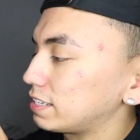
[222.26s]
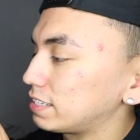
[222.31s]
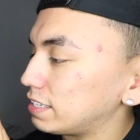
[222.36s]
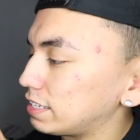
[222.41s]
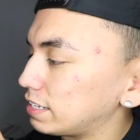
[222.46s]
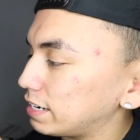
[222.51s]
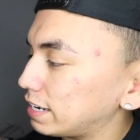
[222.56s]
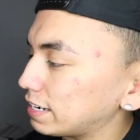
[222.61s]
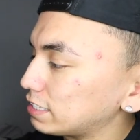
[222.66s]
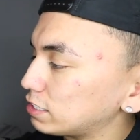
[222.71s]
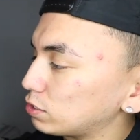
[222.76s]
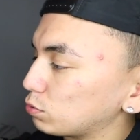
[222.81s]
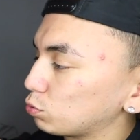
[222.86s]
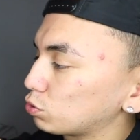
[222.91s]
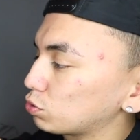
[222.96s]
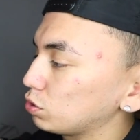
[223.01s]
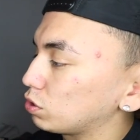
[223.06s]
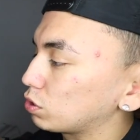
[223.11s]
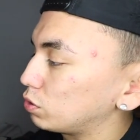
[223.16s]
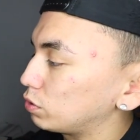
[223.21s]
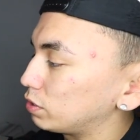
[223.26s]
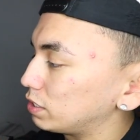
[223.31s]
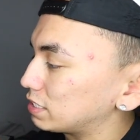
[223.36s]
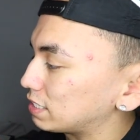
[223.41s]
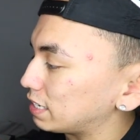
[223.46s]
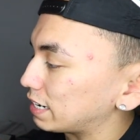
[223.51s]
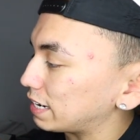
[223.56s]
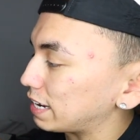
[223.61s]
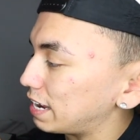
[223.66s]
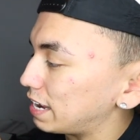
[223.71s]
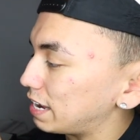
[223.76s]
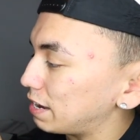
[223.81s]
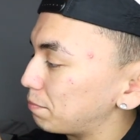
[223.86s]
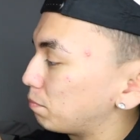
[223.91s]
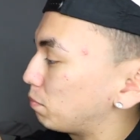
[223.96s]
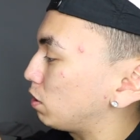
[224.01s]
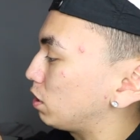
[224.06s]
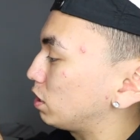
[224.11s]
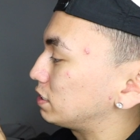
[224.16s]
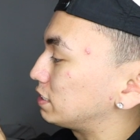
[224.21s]
And then the Nike swoosh logo is like
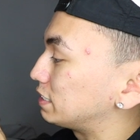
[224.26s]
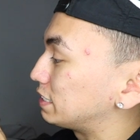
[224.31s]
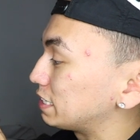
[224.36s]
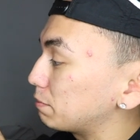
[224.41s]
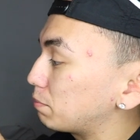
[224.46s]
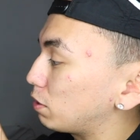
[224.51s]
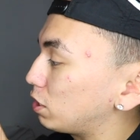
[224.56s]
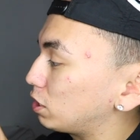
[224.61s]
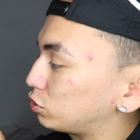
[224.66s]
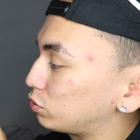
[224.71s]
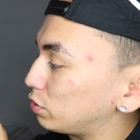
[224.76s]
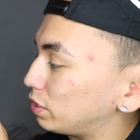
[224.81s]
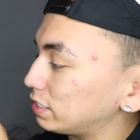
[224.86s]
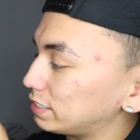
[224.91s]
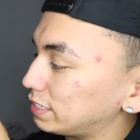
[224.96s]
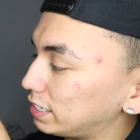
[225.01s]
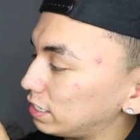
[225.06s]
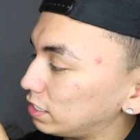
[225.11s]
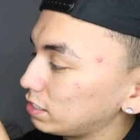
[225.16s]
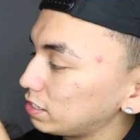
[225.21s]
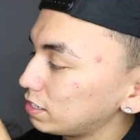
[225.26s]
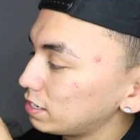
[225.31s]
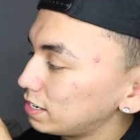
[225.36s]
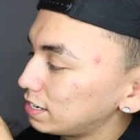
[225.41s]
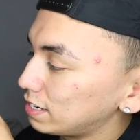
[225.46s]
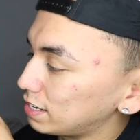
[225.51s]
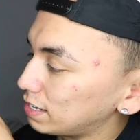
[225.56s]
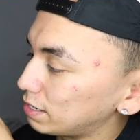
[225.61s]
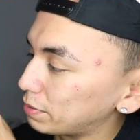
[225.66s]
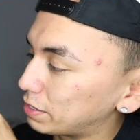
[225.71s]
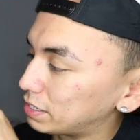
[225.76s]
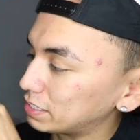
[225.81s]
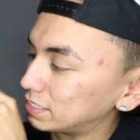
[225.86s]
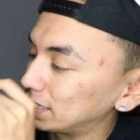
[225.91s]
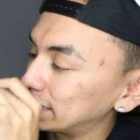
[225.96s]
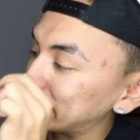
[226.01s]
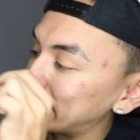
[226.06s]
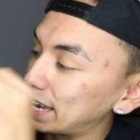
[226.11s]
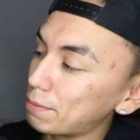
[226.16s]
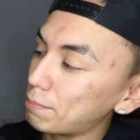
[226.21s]
embossed, debossed right there, because it's
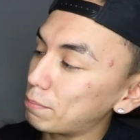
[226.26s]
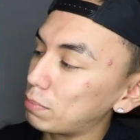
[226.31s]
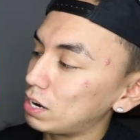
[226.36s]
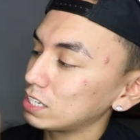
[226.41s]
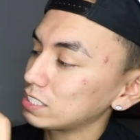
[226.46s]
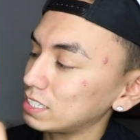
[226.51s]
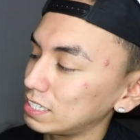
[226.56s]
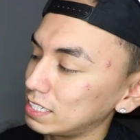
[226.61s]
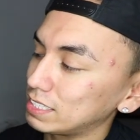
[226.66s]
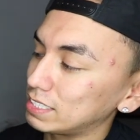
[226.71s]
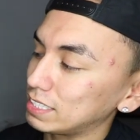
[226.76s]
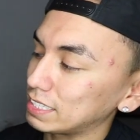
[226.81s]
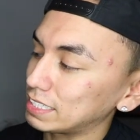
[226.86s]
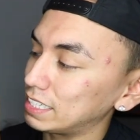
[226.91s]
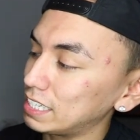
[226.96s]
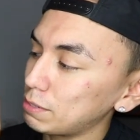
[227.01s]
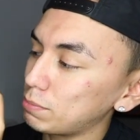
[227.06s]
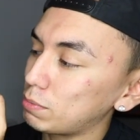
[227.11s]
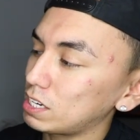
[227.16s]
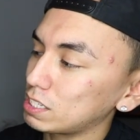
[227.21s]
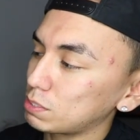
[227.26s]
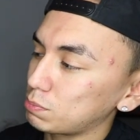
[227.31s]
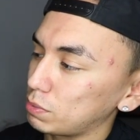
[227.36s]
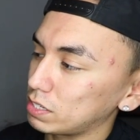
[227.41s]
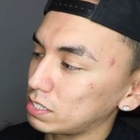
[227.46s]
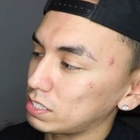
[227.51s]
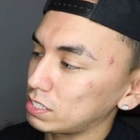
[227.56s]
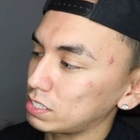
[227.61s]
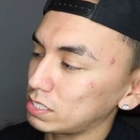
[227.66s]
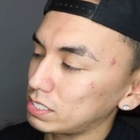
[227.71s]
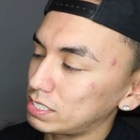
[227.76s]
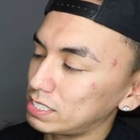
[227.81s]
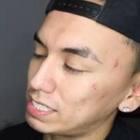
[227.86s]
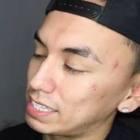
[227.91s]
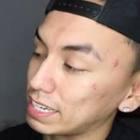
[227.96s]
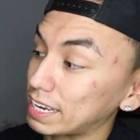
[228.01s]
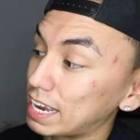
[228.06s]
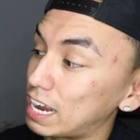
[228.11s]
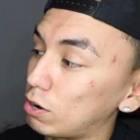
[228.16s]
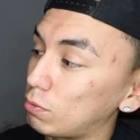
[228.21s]
like embossed and then it's like debossed, but it doesn't
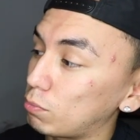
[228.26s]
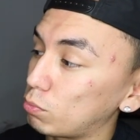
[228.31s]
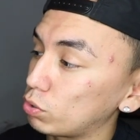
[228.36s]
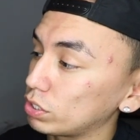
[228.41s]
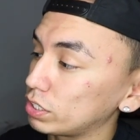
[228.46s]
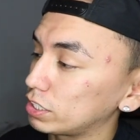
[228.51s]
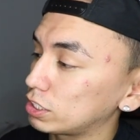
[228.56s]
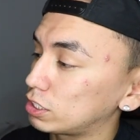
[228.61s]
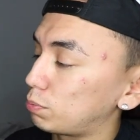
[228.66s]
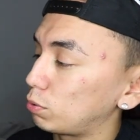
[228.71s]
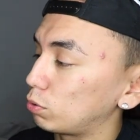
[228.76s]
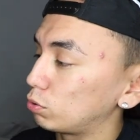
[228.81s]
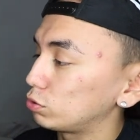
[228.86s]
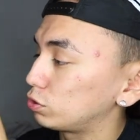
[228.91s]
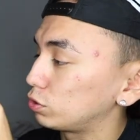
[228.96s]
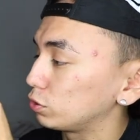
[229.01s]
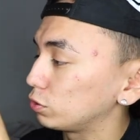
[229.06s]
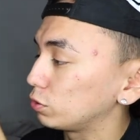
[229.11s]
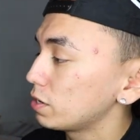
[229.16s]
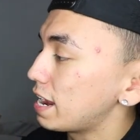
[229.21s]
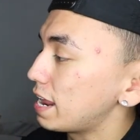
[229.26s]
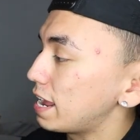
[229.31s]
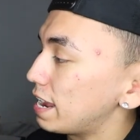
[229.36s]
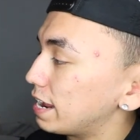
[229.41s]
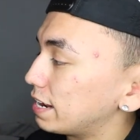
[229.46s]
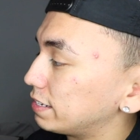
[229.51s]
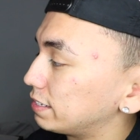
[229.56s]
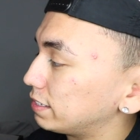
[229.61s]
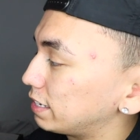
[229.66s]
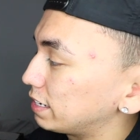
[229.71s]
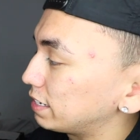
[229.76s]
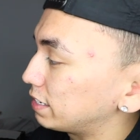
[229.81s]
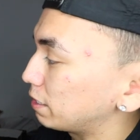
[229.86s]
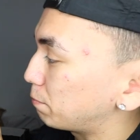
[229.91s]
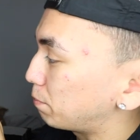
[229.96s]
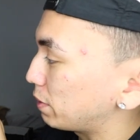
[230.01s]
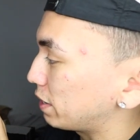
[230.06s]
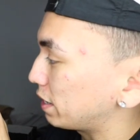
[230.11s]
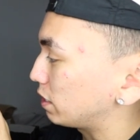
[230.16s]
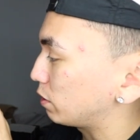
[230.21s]
stick out more than it's supposed to. And they
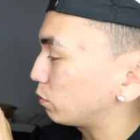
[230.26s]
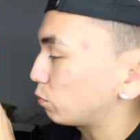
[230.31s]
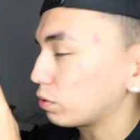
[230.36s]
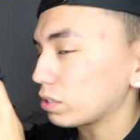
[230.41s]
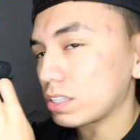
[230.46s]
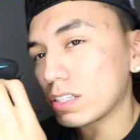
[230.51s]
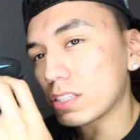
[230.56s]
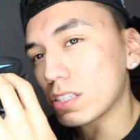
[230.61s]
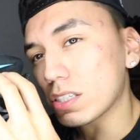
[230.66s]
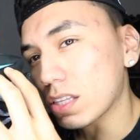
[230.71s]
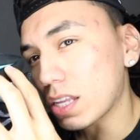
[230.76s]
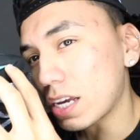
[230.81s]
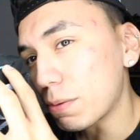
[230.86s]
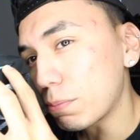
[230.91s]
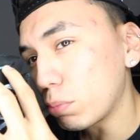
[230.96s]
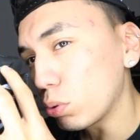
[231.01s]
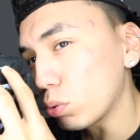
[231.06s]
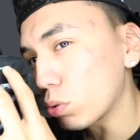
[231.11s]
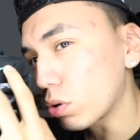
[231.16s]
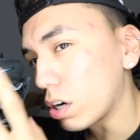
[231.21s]
did paint it with this light blue